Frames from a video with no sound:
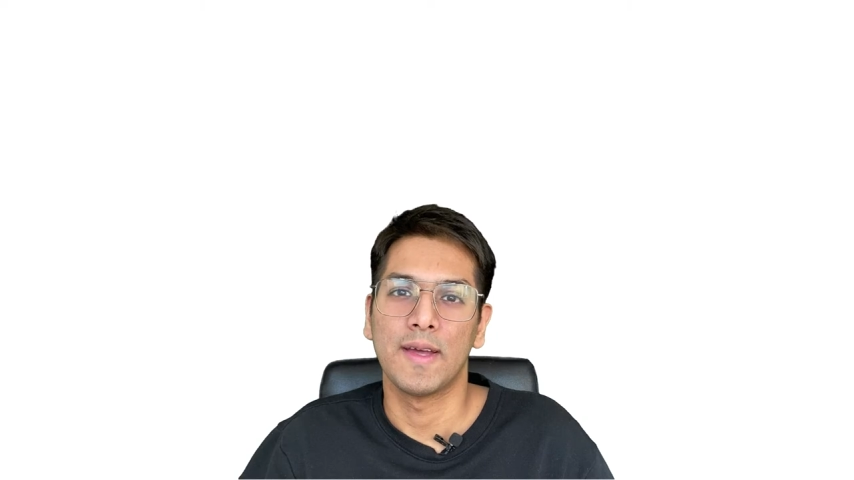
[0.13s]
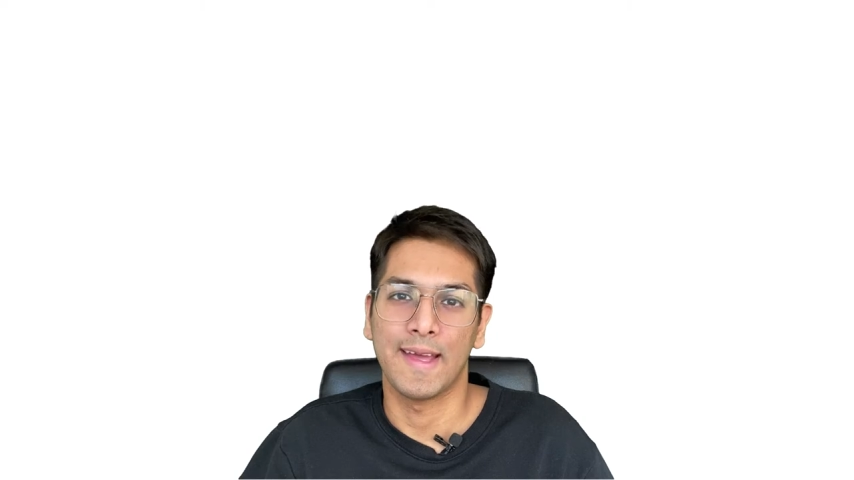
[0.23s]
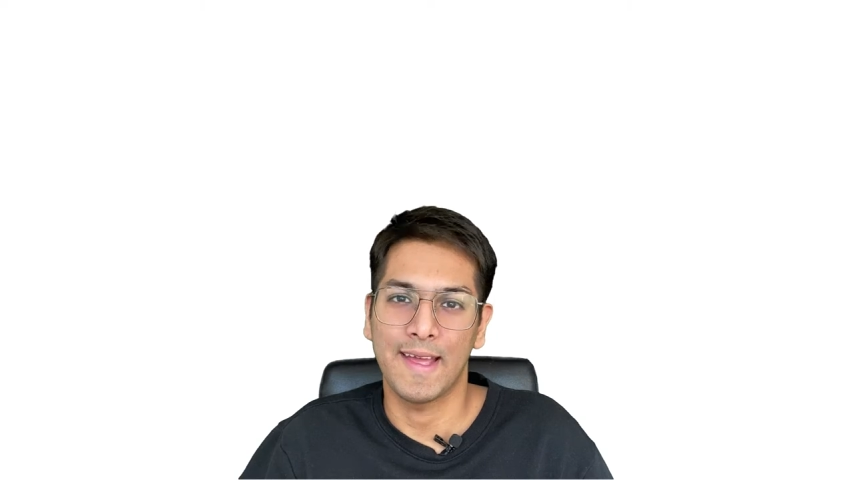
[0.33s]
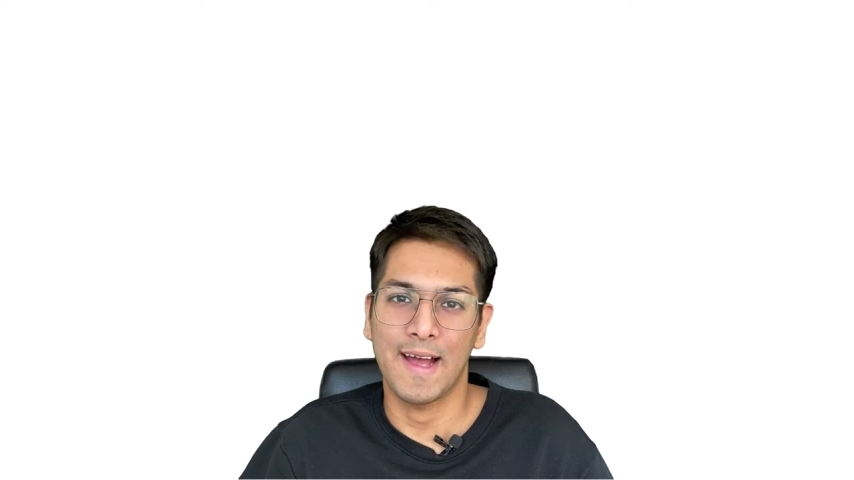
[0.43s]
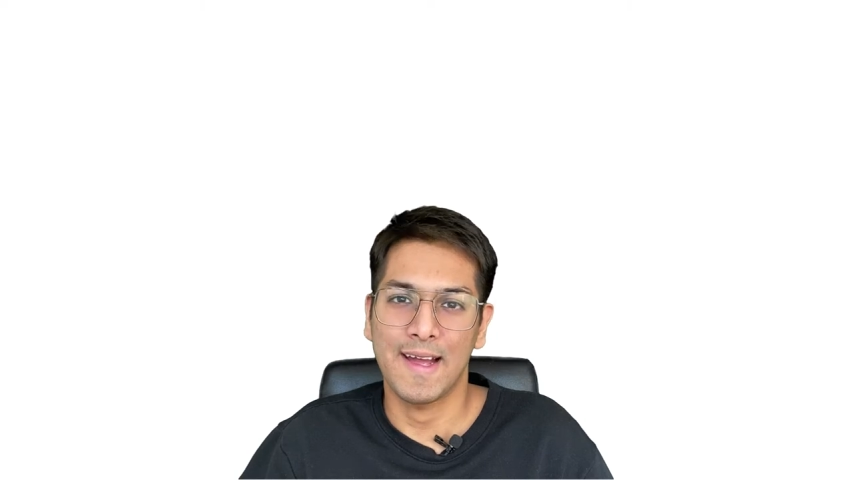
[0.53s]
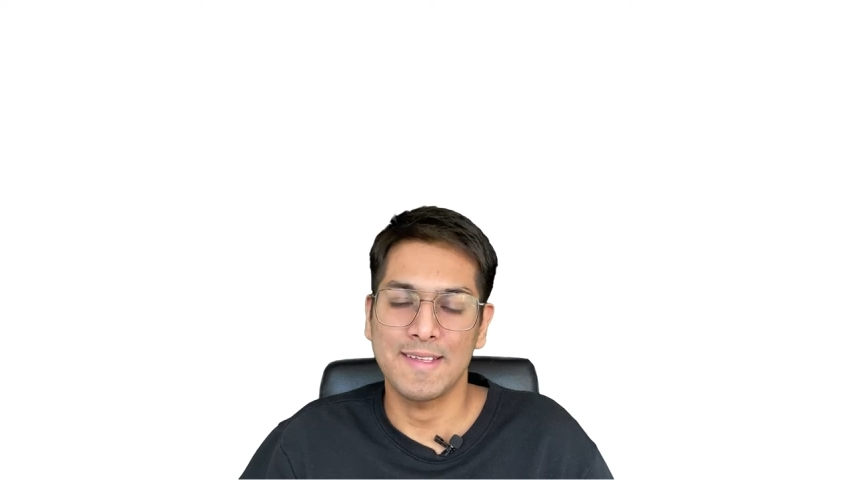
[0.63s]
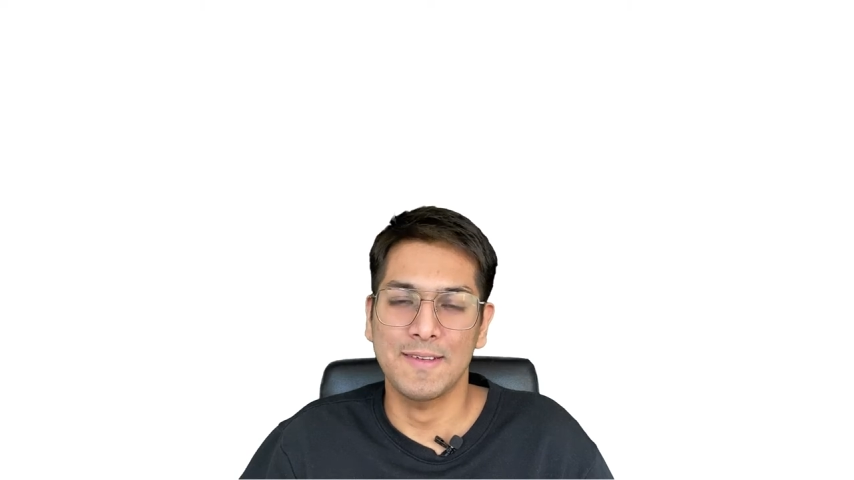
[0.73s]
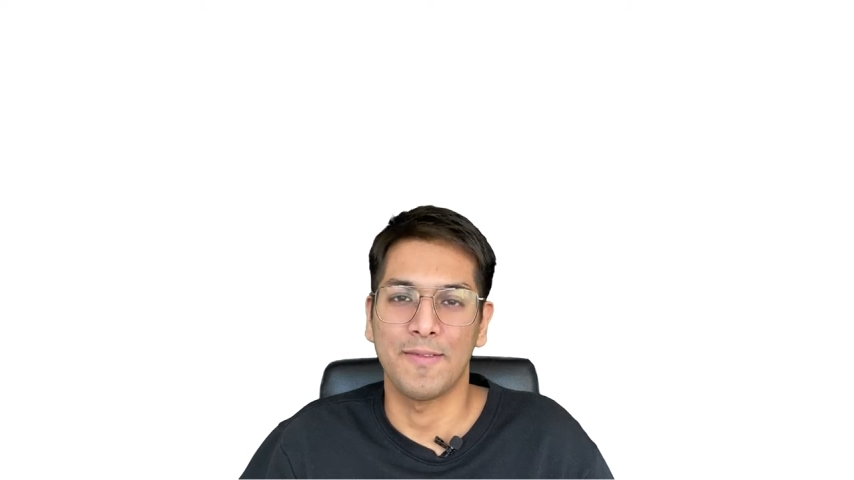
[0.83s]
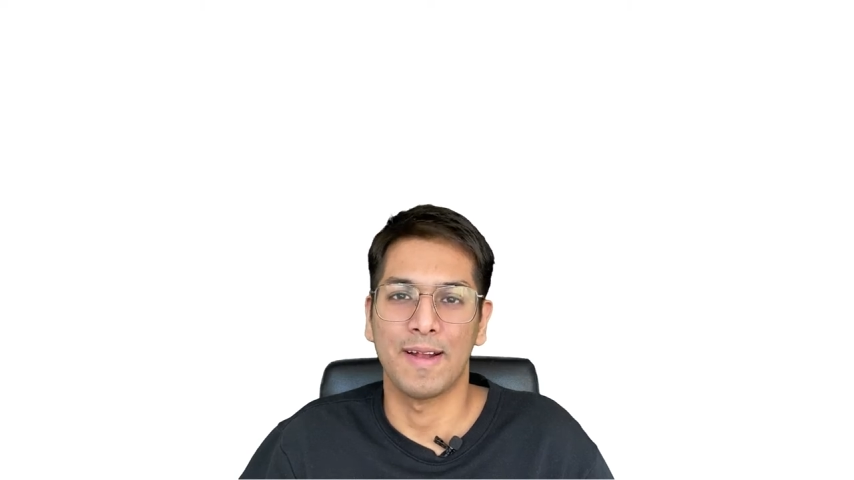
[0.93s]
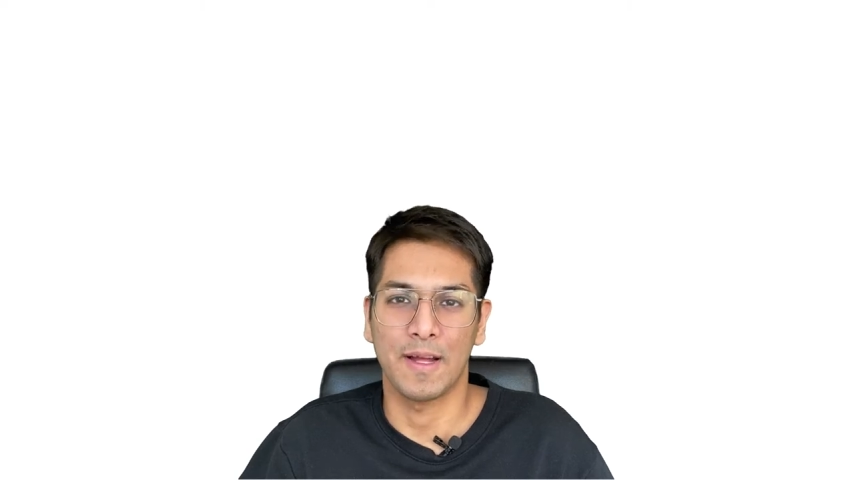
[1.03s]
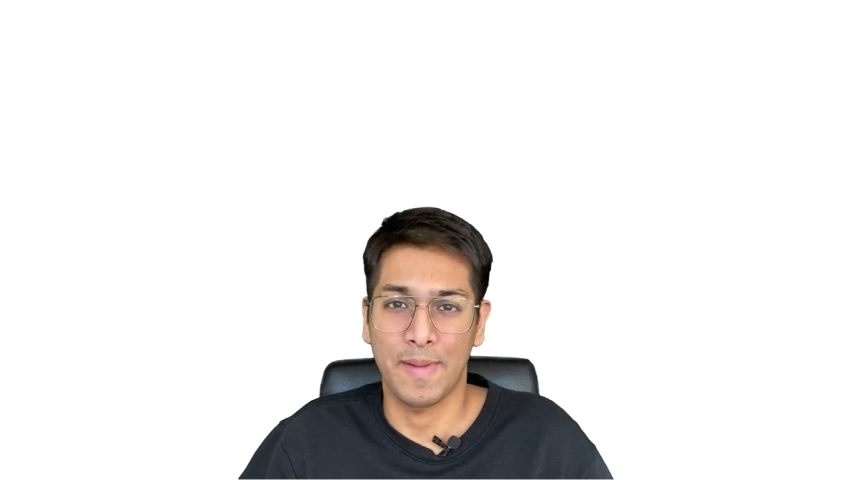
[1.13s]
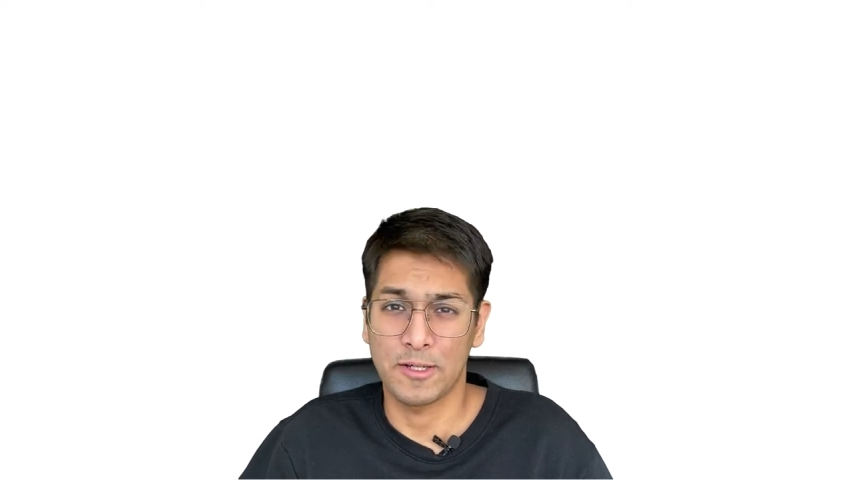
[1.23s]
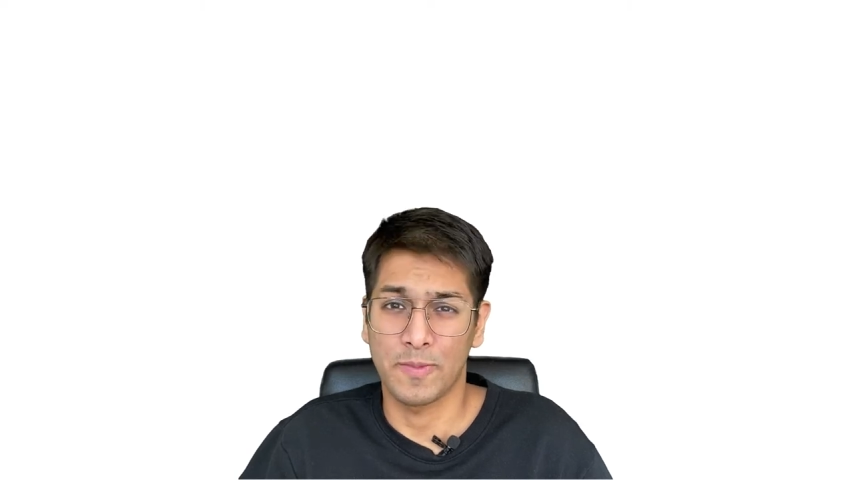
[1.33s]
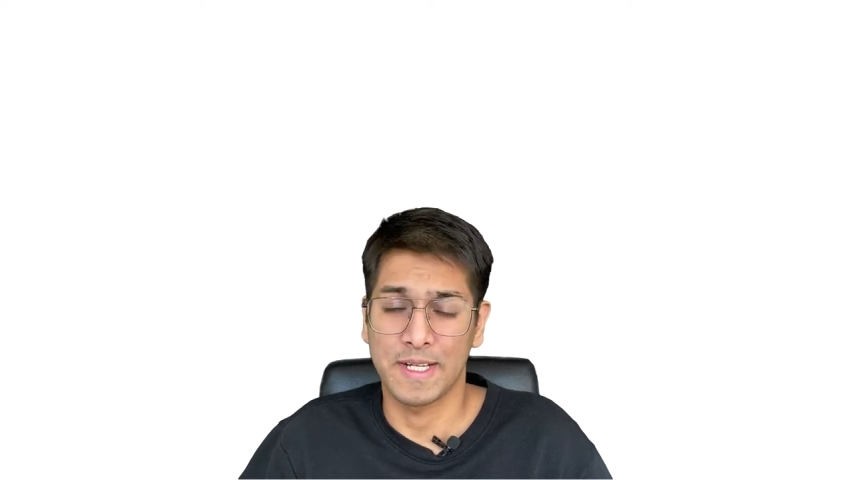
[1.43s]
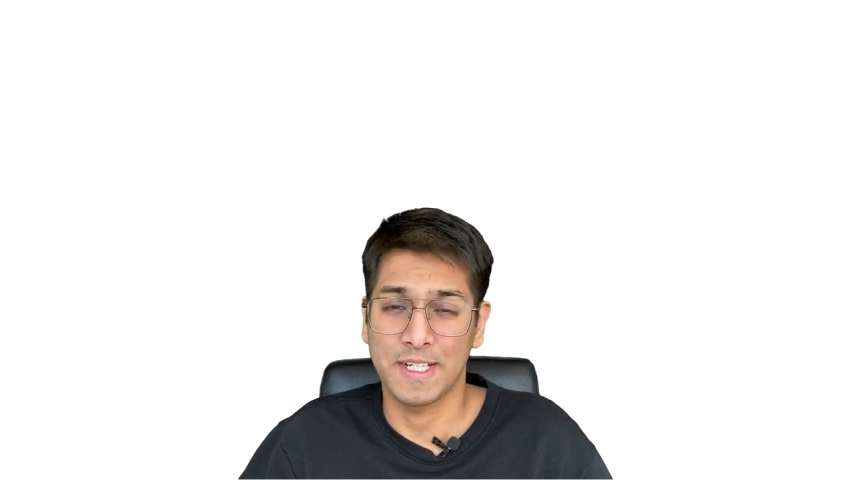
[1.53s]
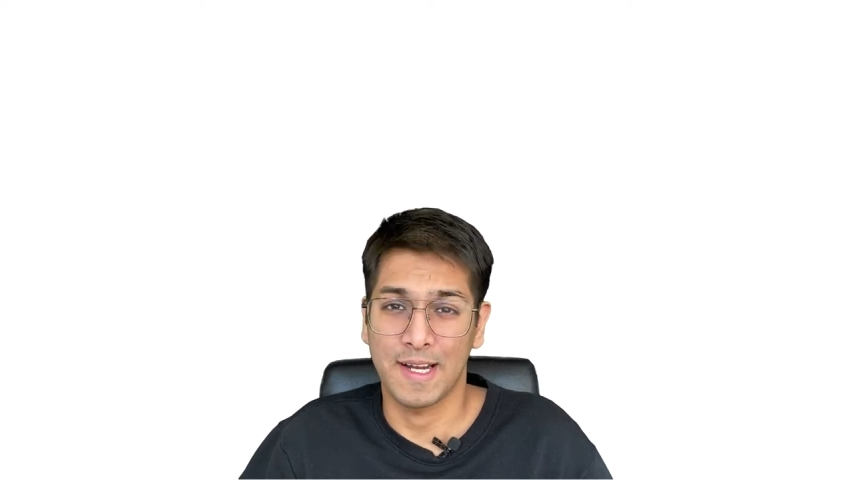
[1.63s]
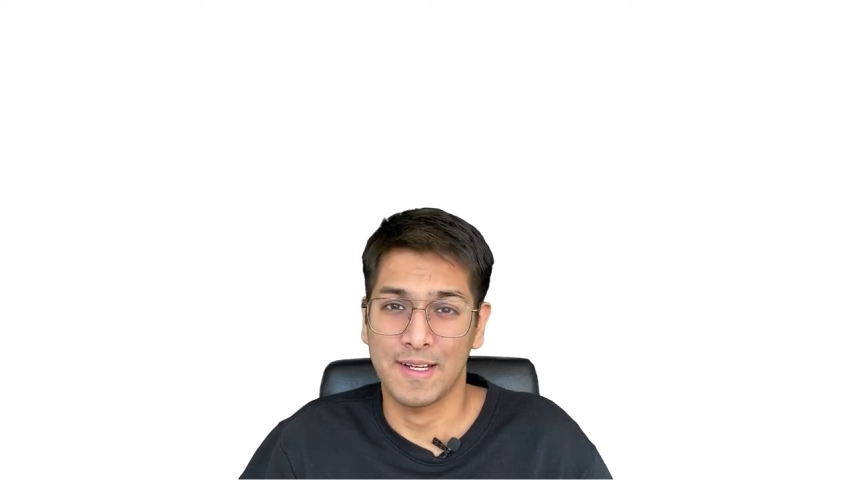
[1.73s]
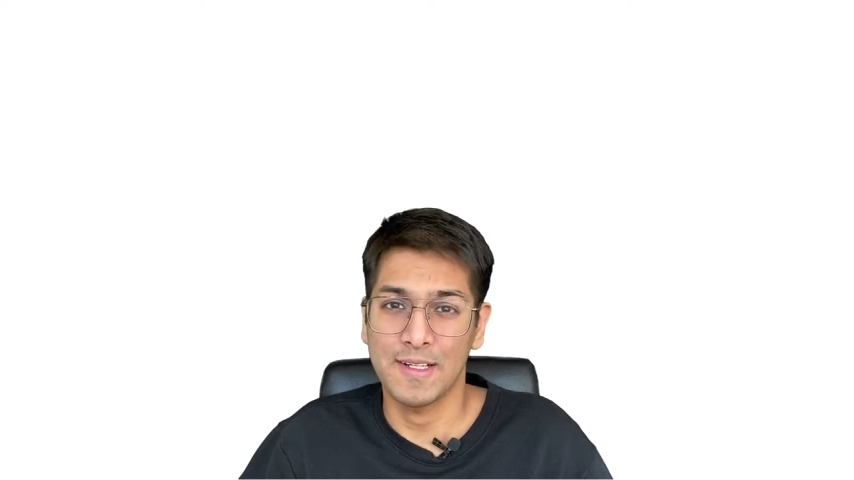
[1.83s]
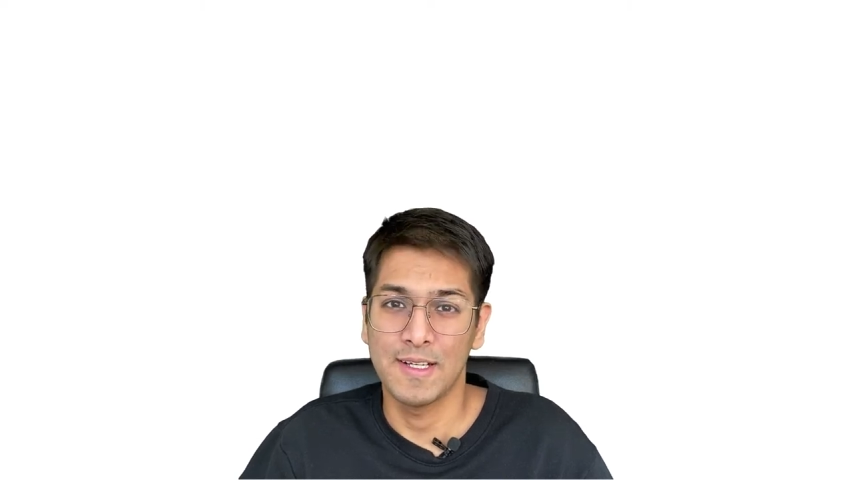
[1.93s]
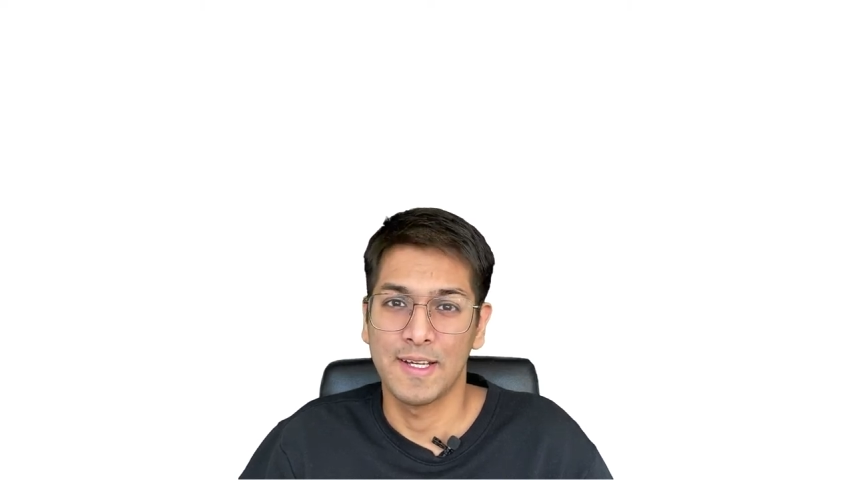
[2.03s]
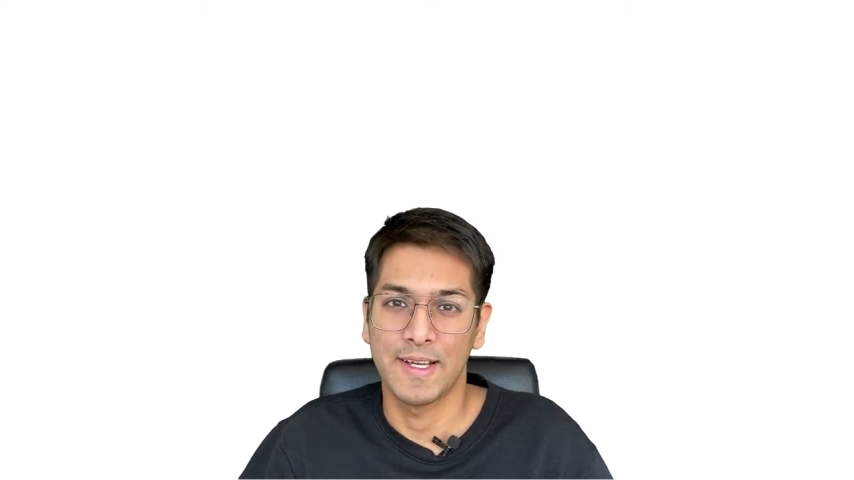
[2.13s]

Hey guys, welcome back to my channel.